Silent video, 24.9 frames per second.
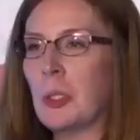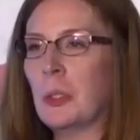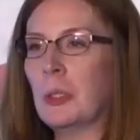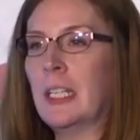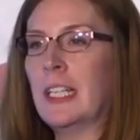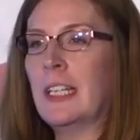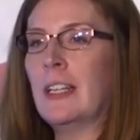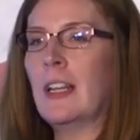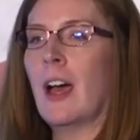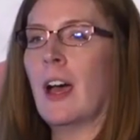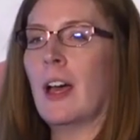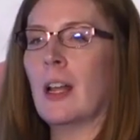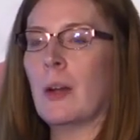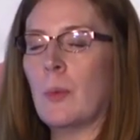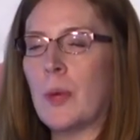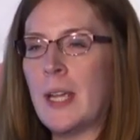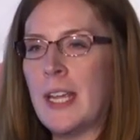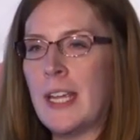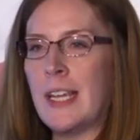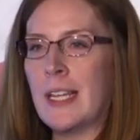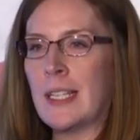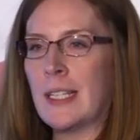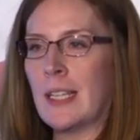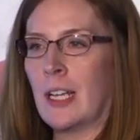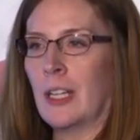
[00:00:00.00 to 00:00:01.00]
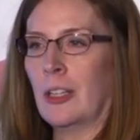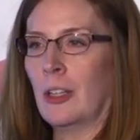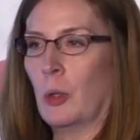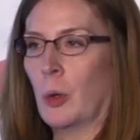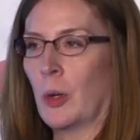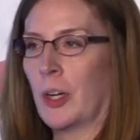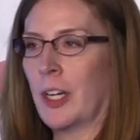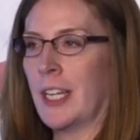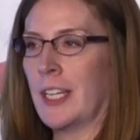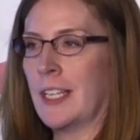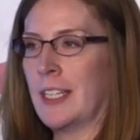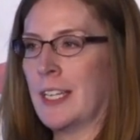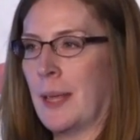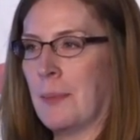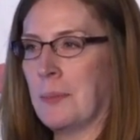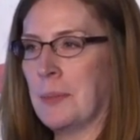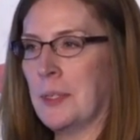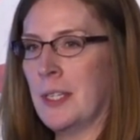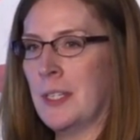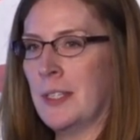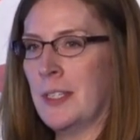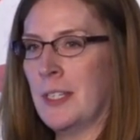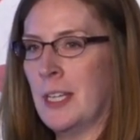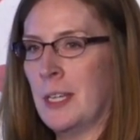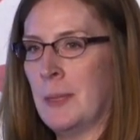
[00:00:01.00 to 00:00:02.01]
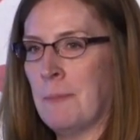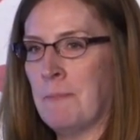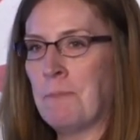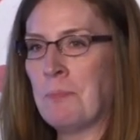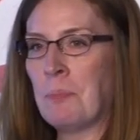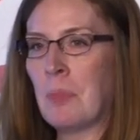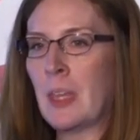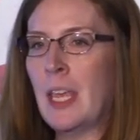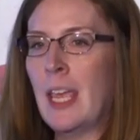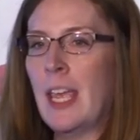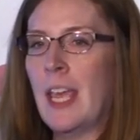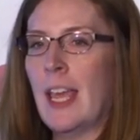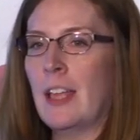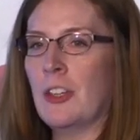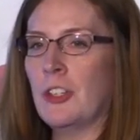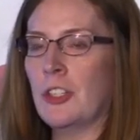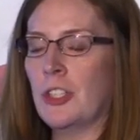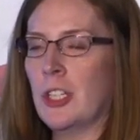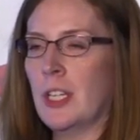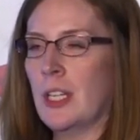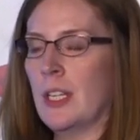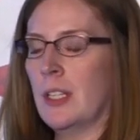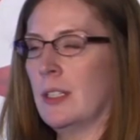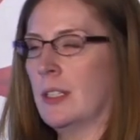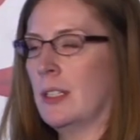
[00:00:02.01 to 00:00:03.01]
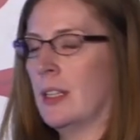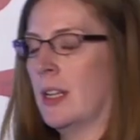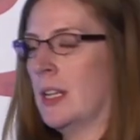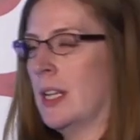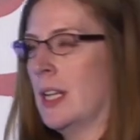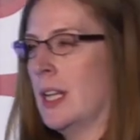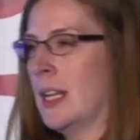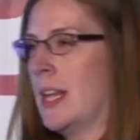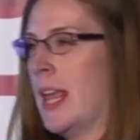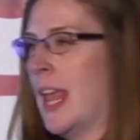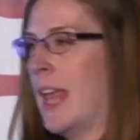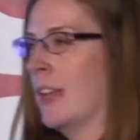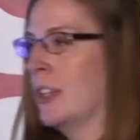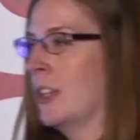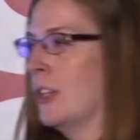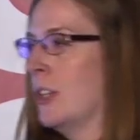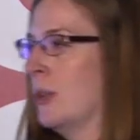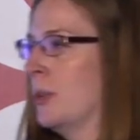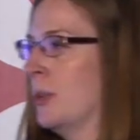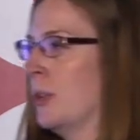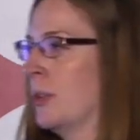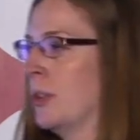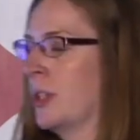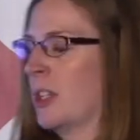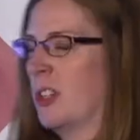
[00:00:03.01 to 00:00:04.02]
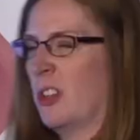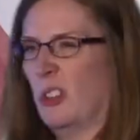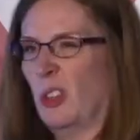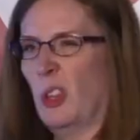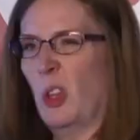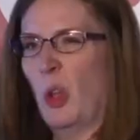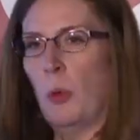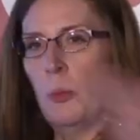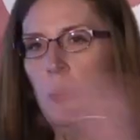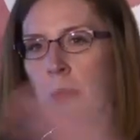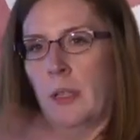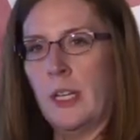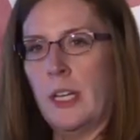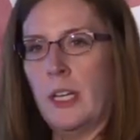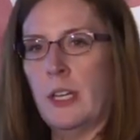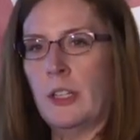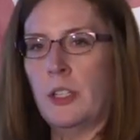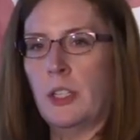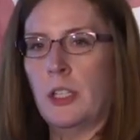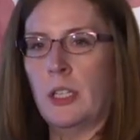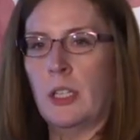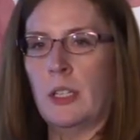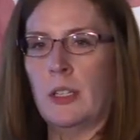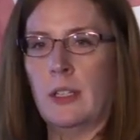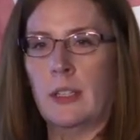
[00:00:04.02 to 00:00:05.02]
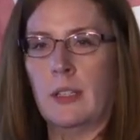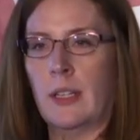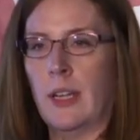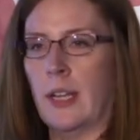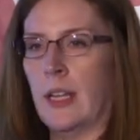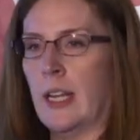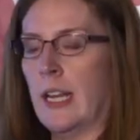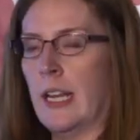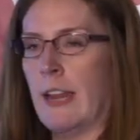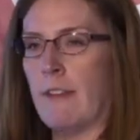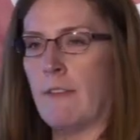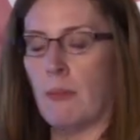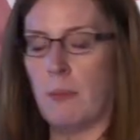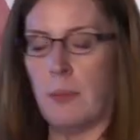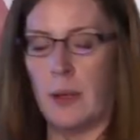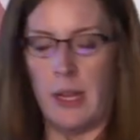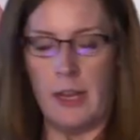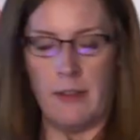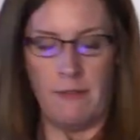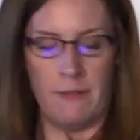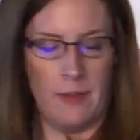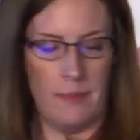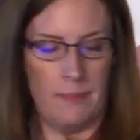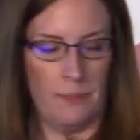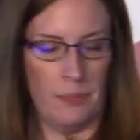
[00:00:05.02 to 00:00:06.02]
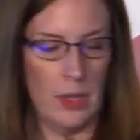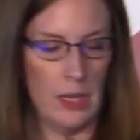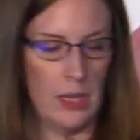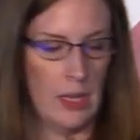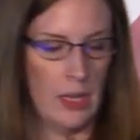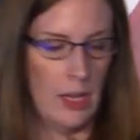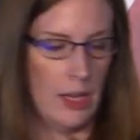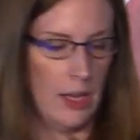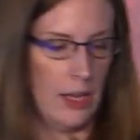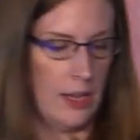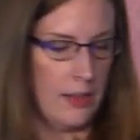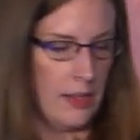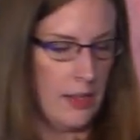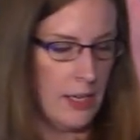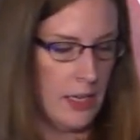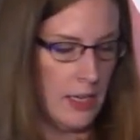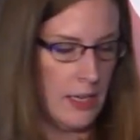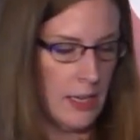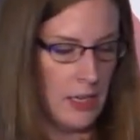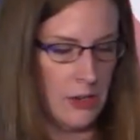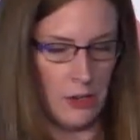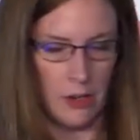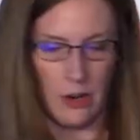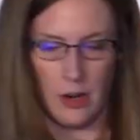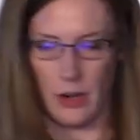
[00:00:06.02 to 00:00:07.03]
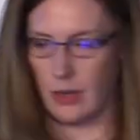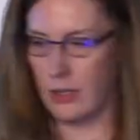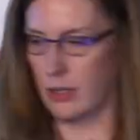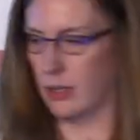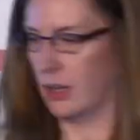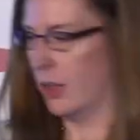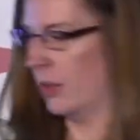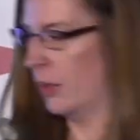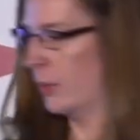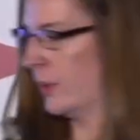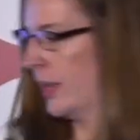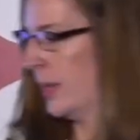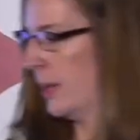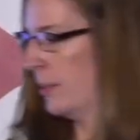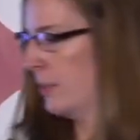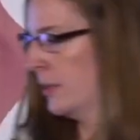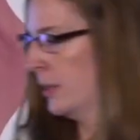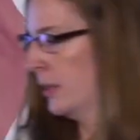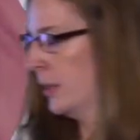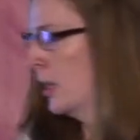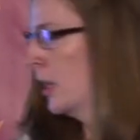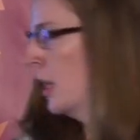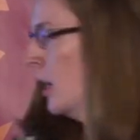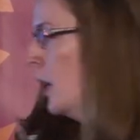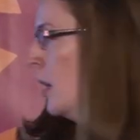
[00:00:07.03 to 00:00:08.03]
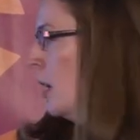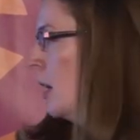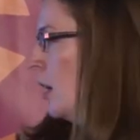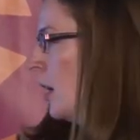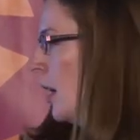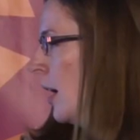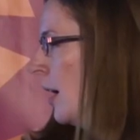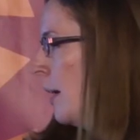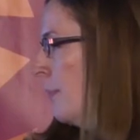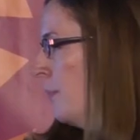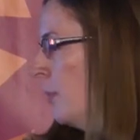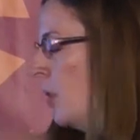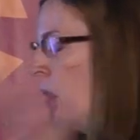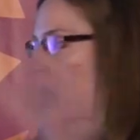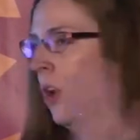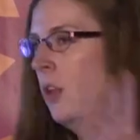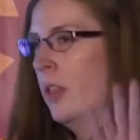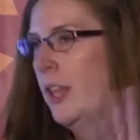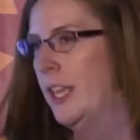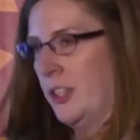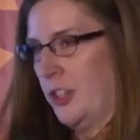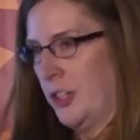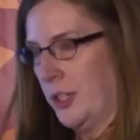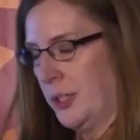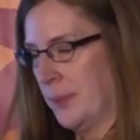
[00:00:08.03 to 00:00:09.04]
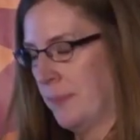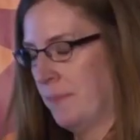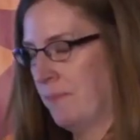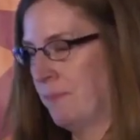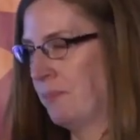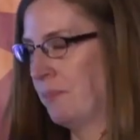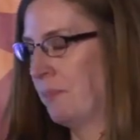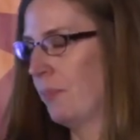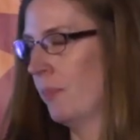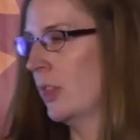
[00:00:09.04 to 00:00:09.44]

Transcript: So Lynn Connaway is on Lorcan Dempsey's team, and she studied end users globally. She's studied everybody from, I think, kindergarten all the way up in all ages.